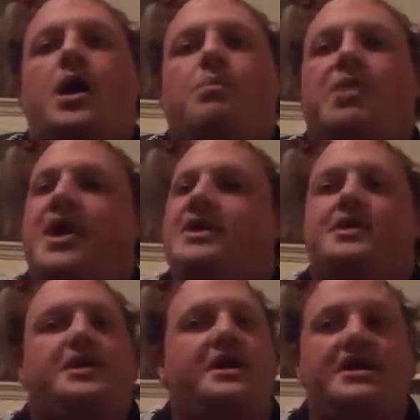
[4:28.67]

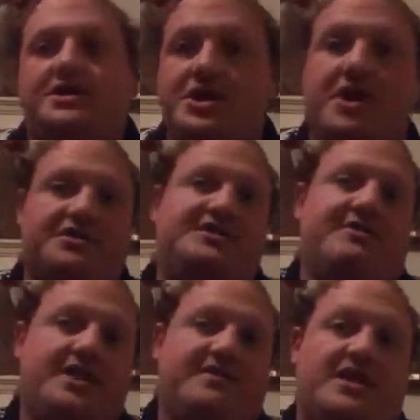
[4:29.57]
But you go to the
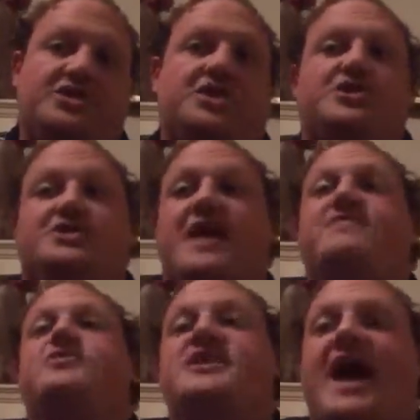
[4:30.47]
Seventh-day Adventist Church, they
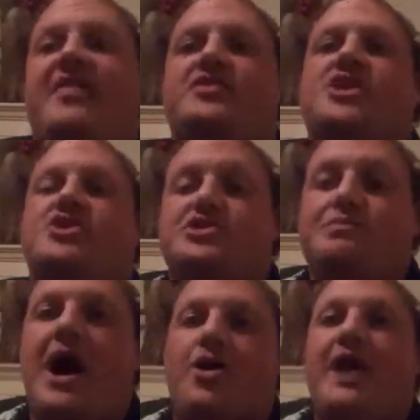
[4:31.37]
view the Catholic Church as
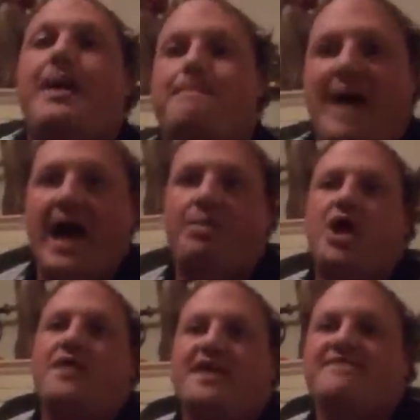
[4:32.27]
modern-day
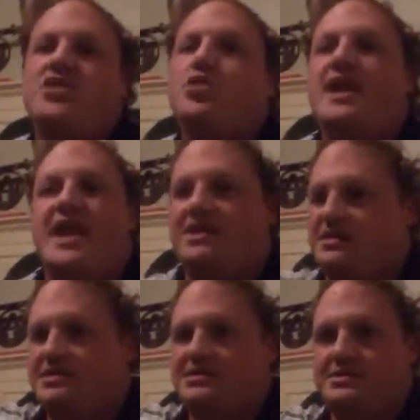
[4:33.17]
Babylon. They view it
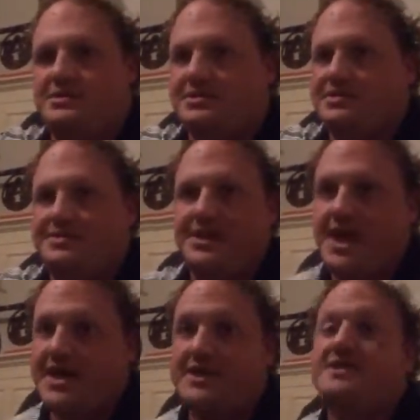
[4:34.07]
as
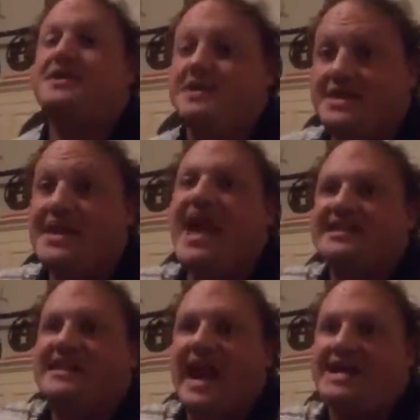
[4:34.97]
like the
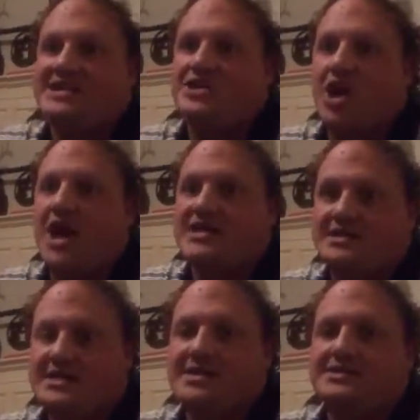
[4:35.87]
next
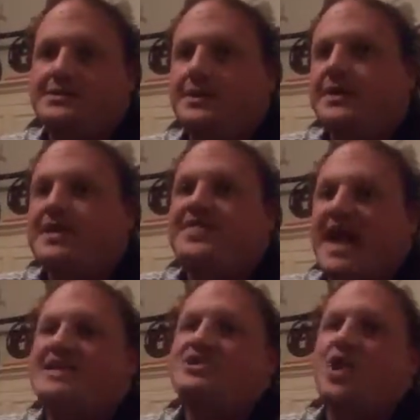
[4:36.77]
Antichrist is, that
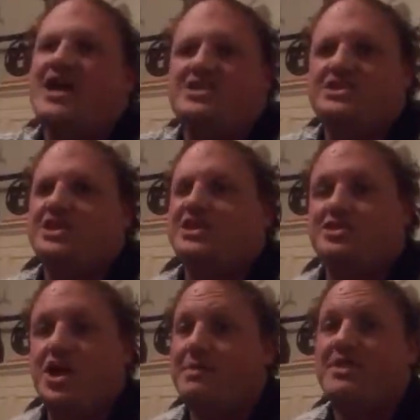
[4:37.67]
the Antichrist is
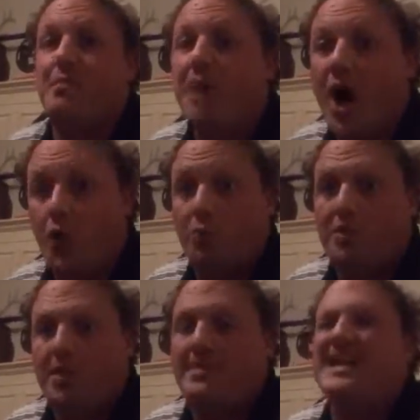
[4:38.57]
going to be the Pope.
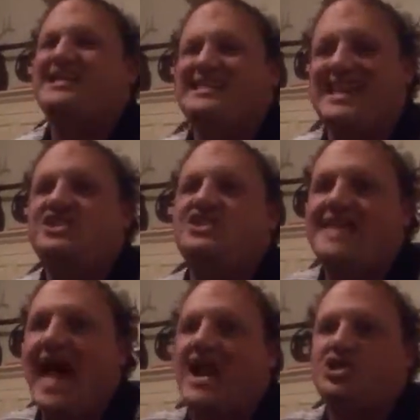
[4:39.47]
I mean, it's
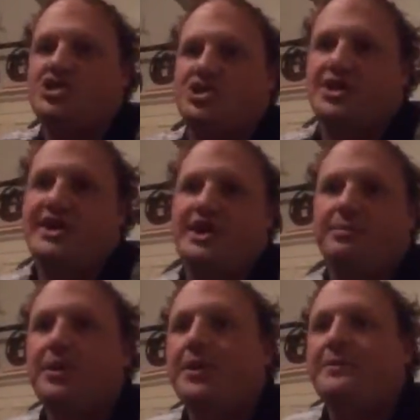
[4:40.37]
that
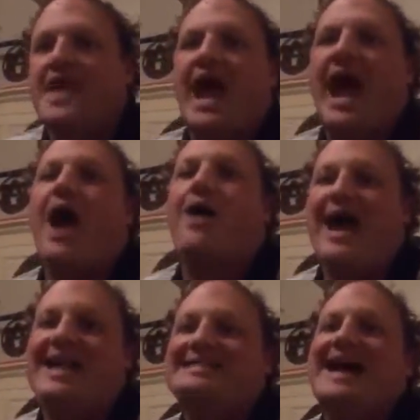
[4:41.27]
extreme how
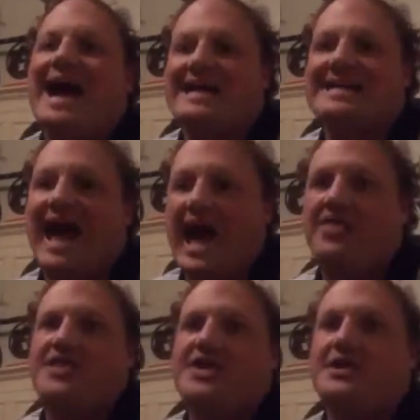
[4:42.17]

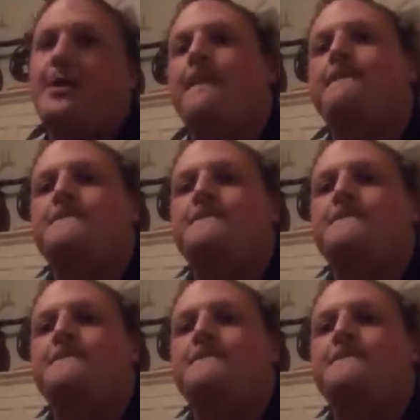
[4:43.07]
anti-Catholic